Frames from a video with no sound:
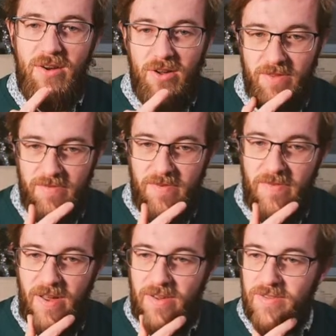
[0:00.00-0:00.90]
all of the
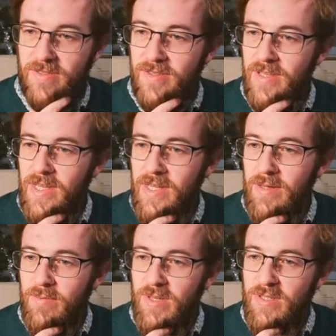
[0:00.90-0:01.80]
files,
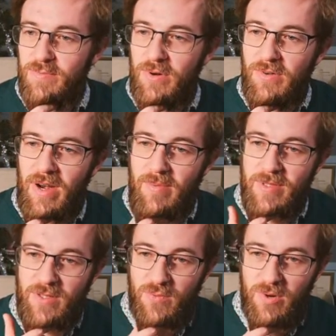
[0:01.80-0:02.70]
but this program
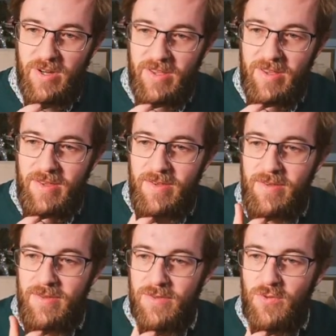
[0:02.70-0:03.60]
isn't working.
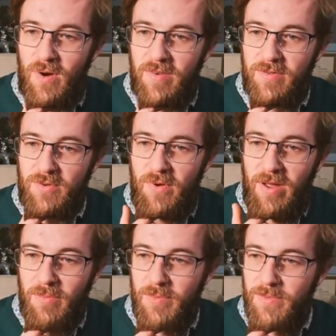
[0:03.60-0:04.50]
You offer to
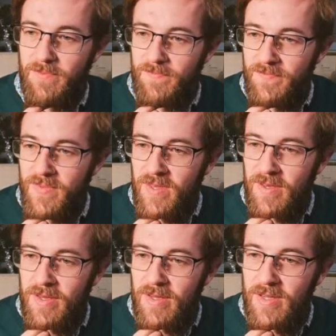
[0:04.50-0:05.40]
help.
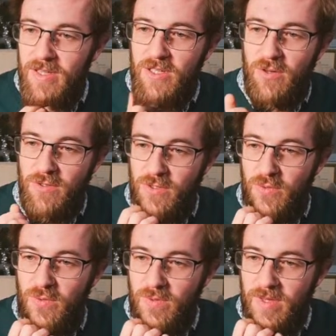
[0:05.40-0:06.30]
It shows
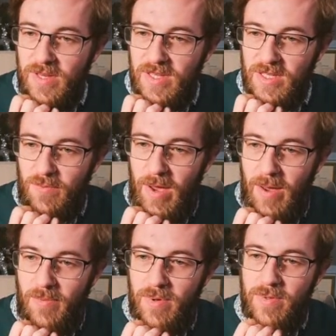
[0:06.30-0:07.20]
you the disk map,
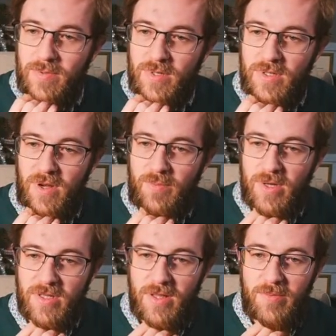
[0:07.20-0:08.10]
which is our
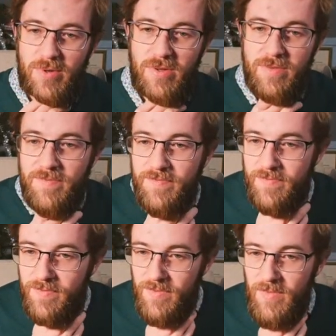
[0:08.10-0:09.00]
puzzle input,
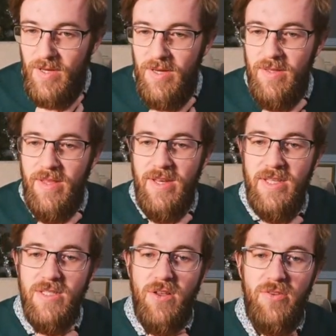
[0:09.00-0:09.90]
that
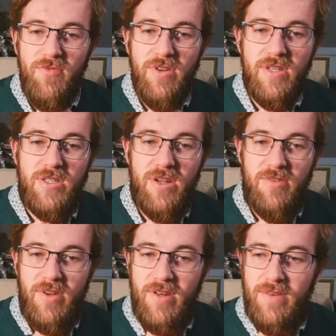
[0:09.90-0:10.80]
he's already
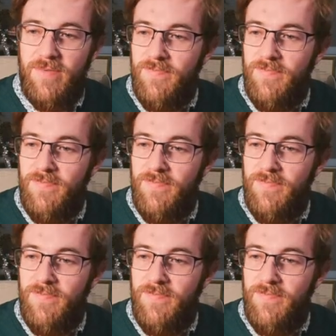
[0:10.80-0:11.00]
generated.